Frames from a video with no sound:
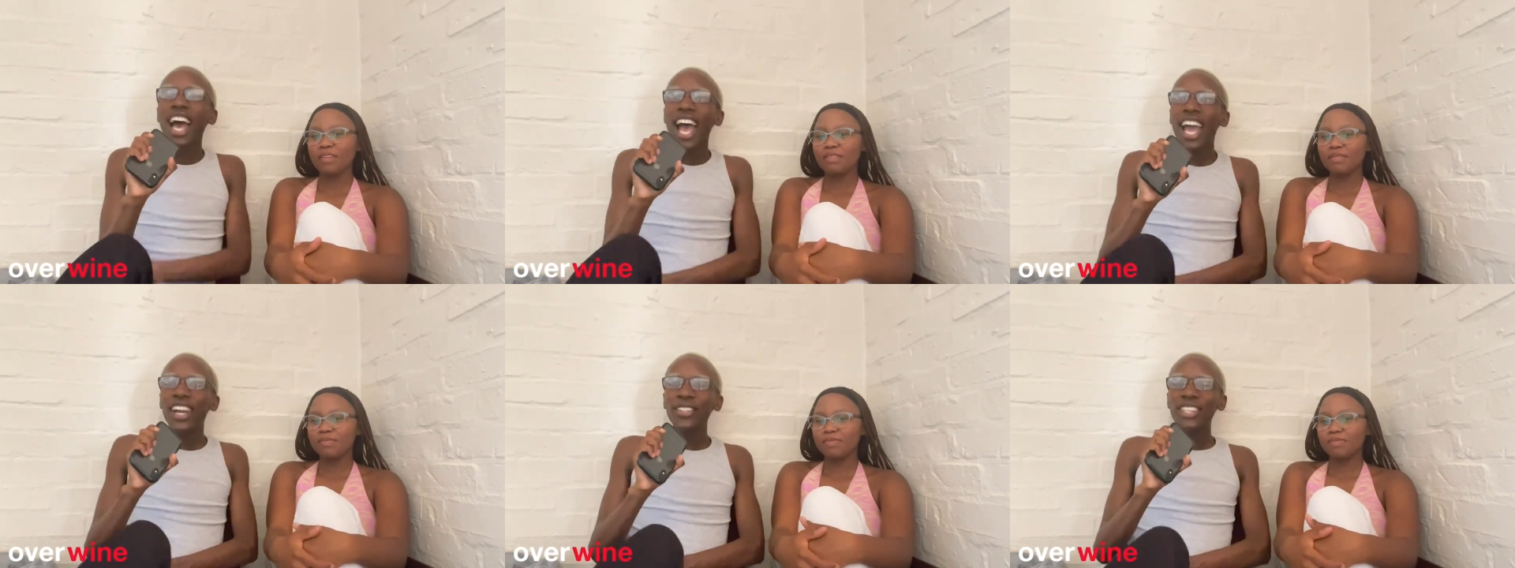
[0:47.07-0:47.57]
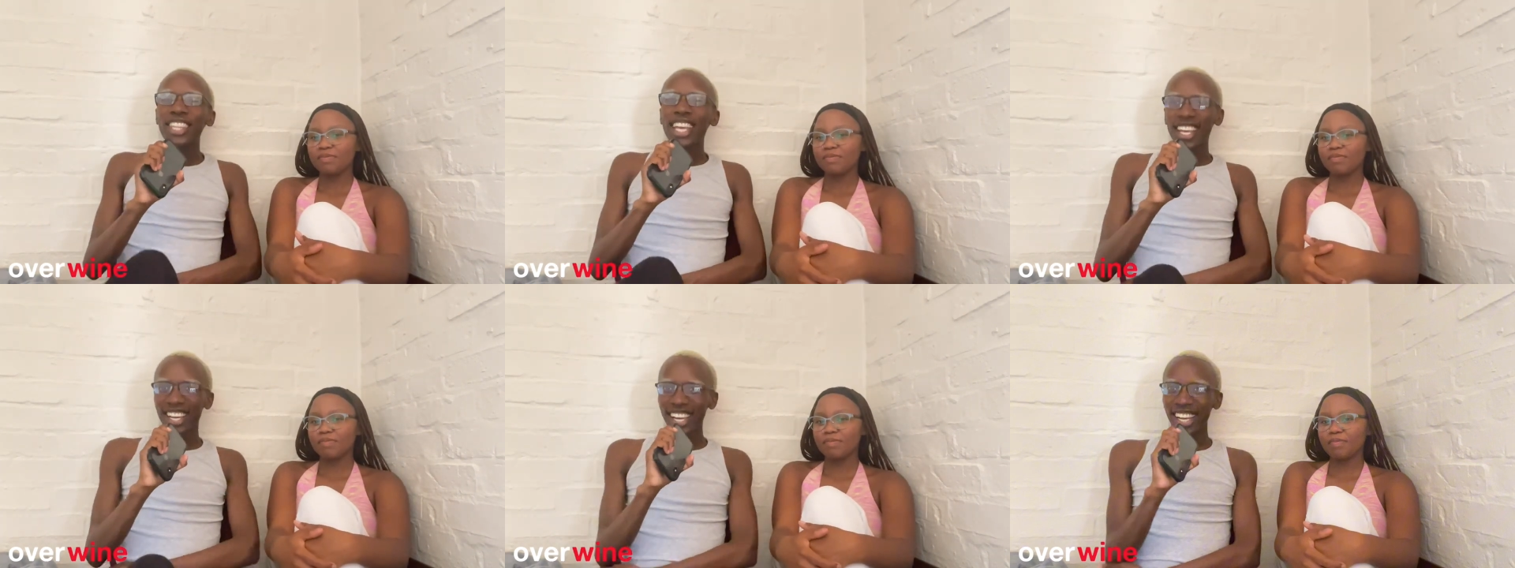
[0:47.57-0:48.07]
Speaker 1: I don't
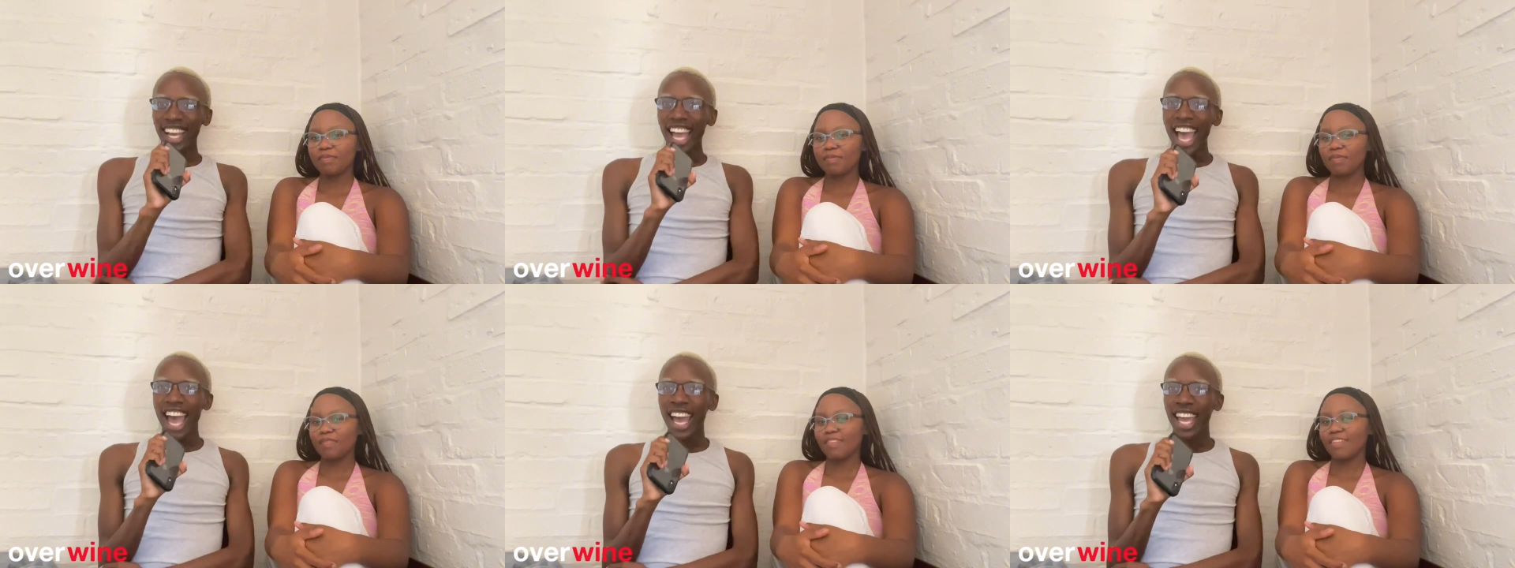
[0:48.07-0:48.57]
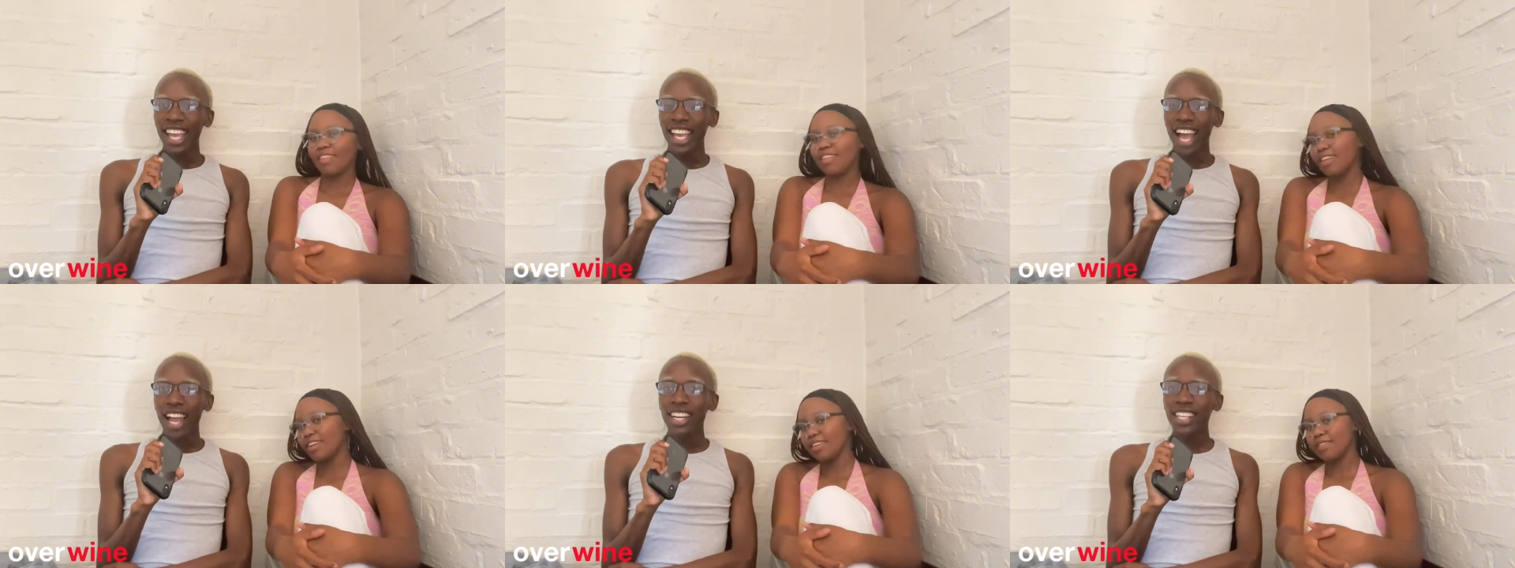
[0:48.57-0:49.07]
think
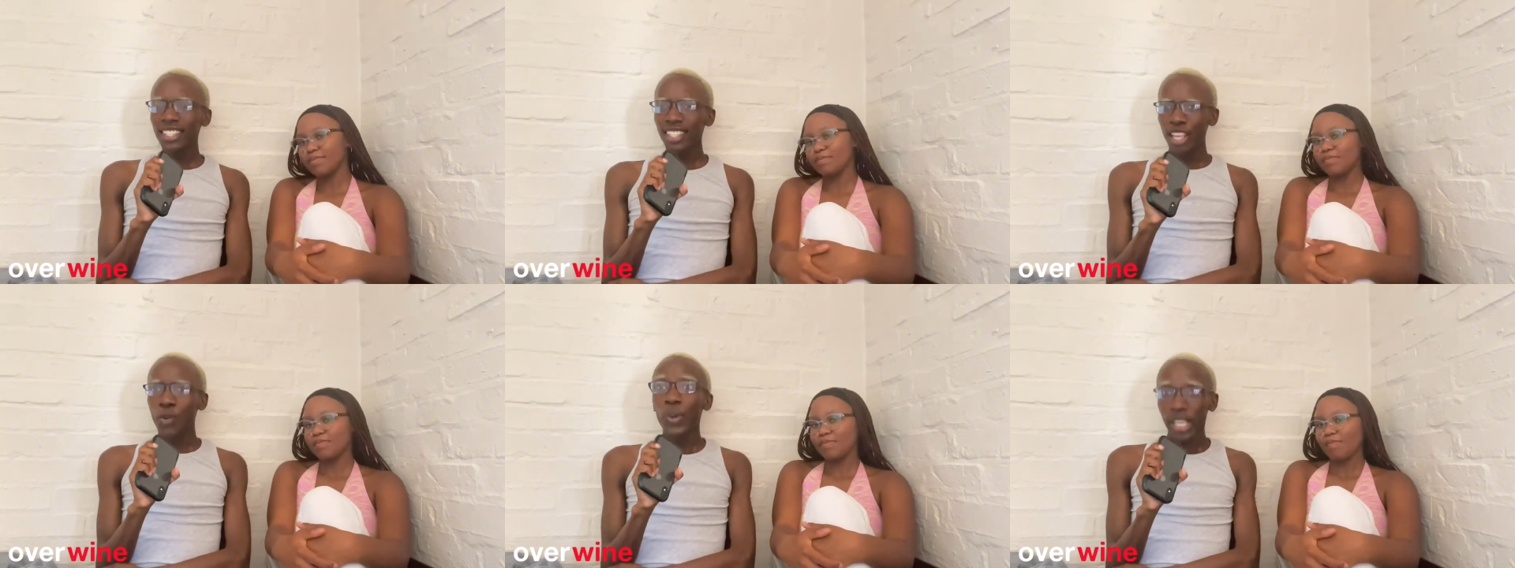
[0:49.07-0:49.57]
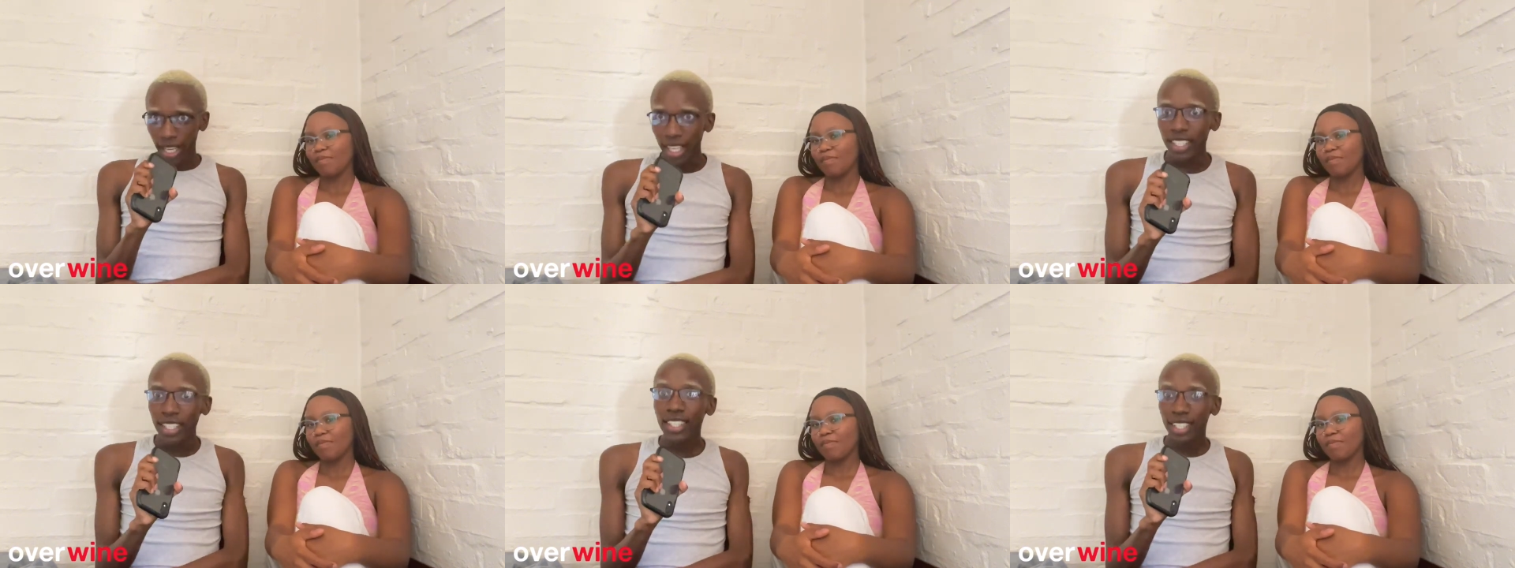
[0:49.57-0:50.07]
I unless they
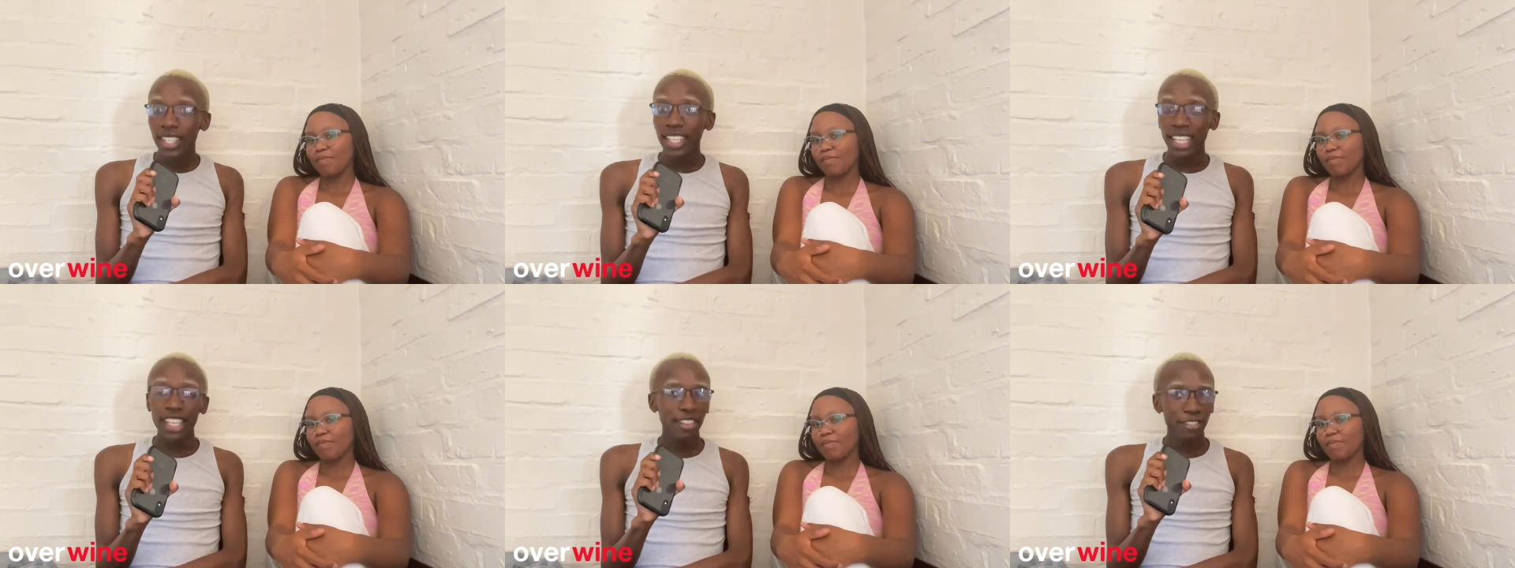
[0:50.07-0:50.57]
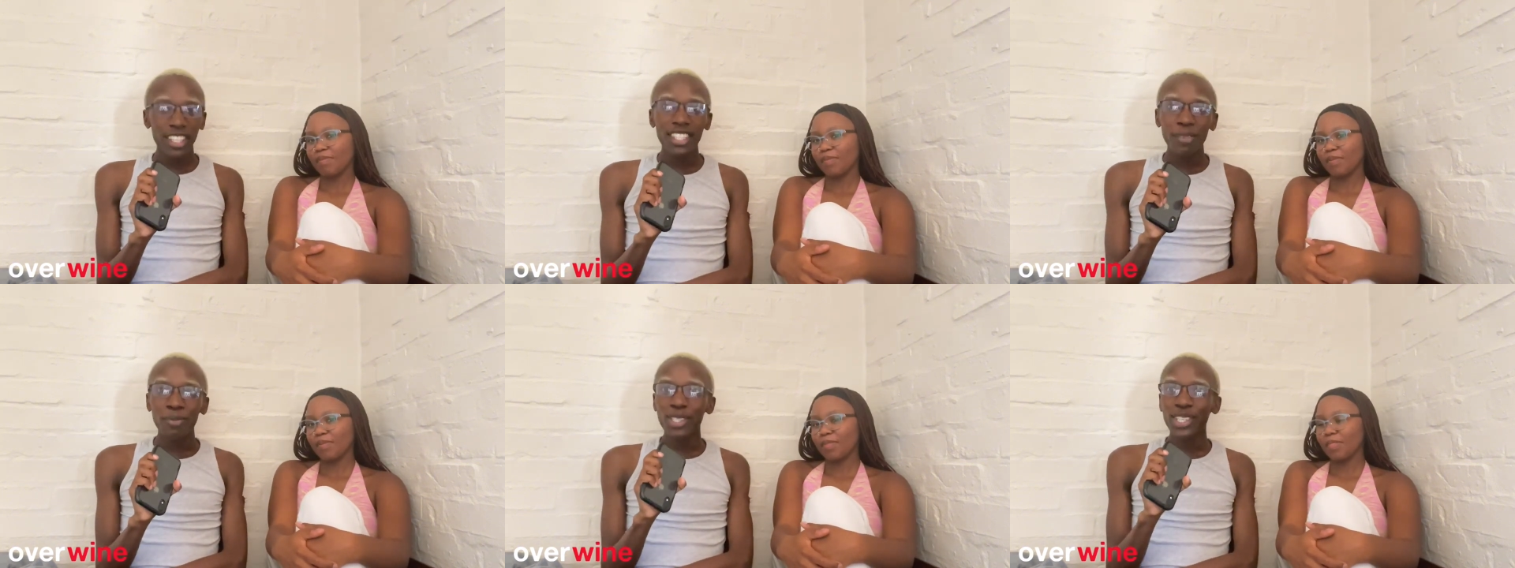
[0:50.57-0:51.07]
weird, like the first
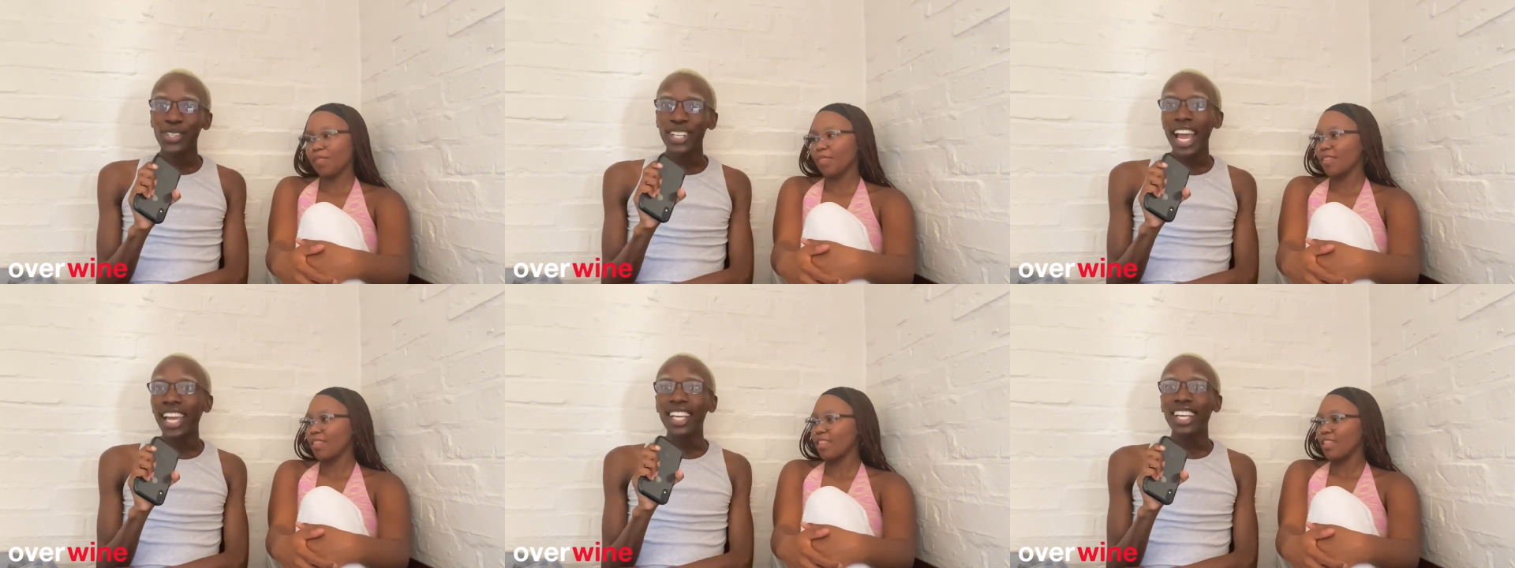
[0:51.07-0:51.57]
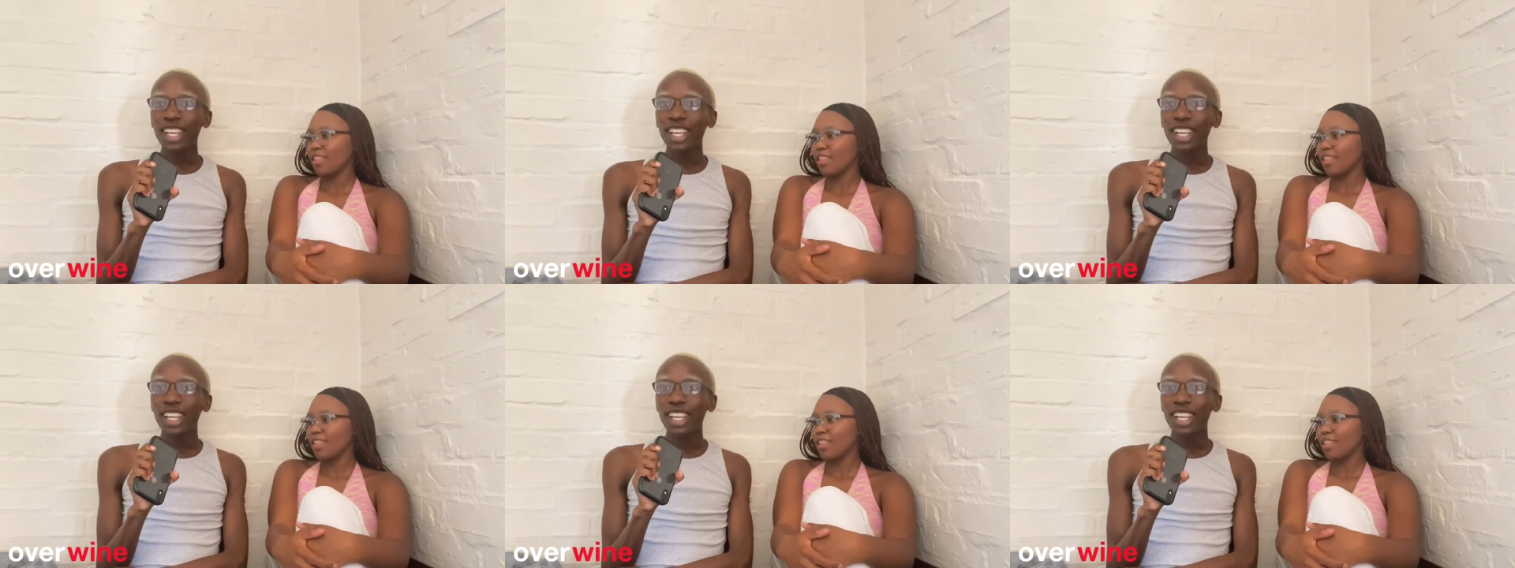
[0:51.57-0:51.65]
episode, I